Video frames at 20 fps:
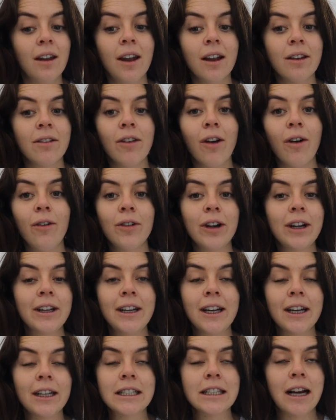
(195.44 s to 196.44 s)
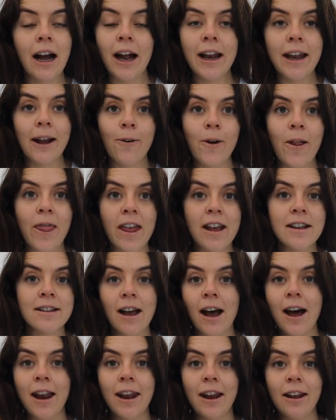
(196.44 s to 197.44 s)
it's not really exciting when these
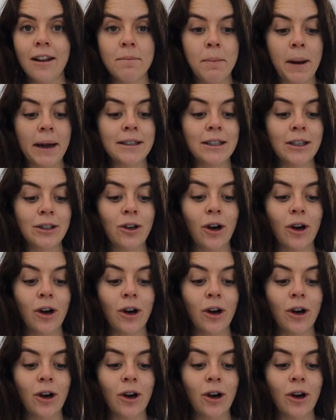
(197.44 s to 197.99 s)
unexpected